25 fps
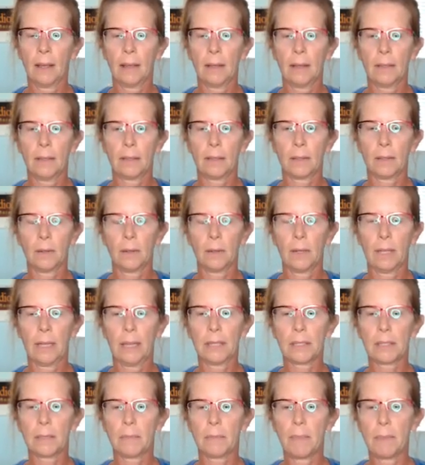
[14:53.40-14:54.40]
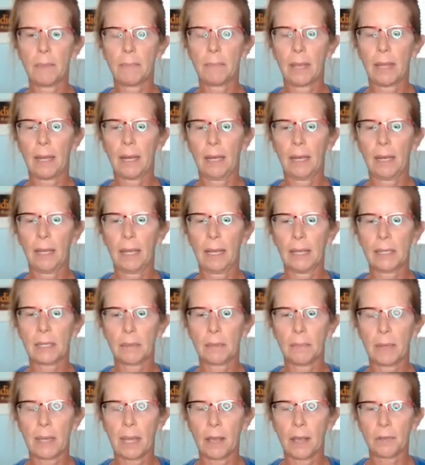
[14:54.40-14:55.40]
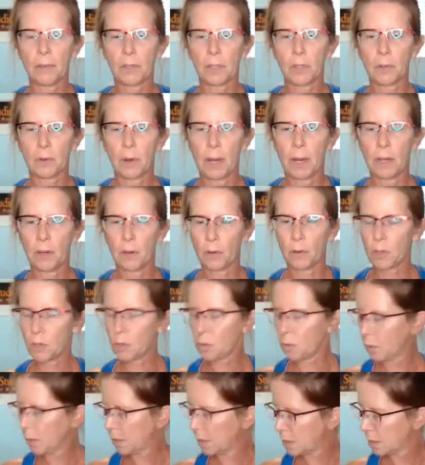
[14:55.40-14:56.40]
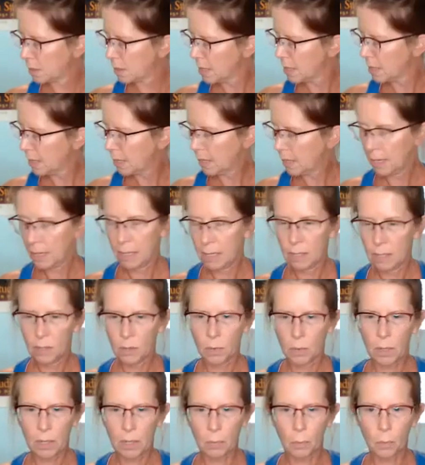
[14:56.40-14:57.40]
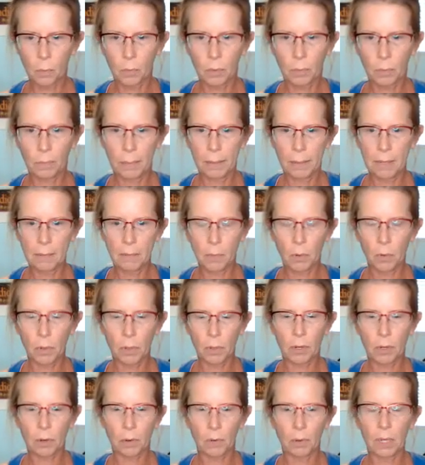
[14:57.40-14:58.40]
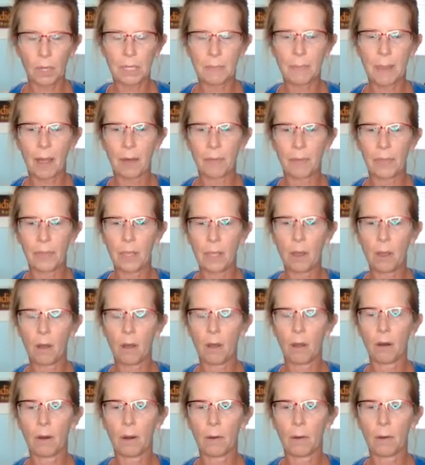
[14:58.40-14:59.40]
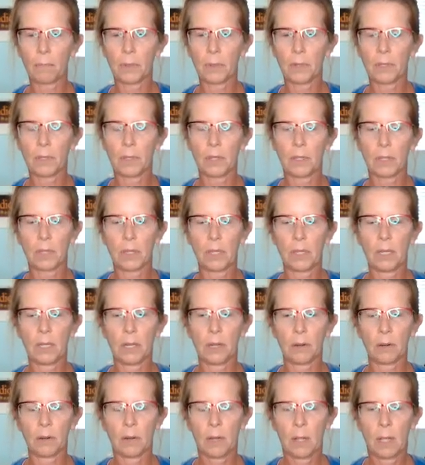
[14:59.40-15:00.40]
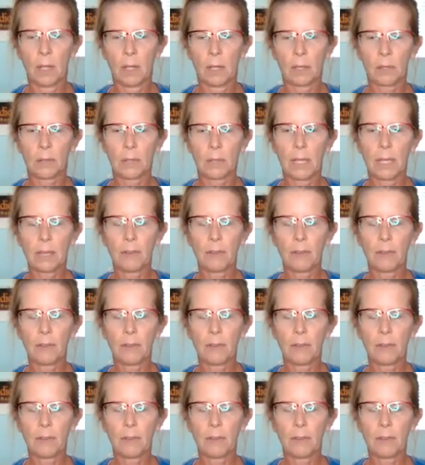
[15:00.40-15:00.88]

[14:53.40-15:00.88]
So legs can be bent, legs can be out straight, your choice. So we're being more curious about the arm position here. So take a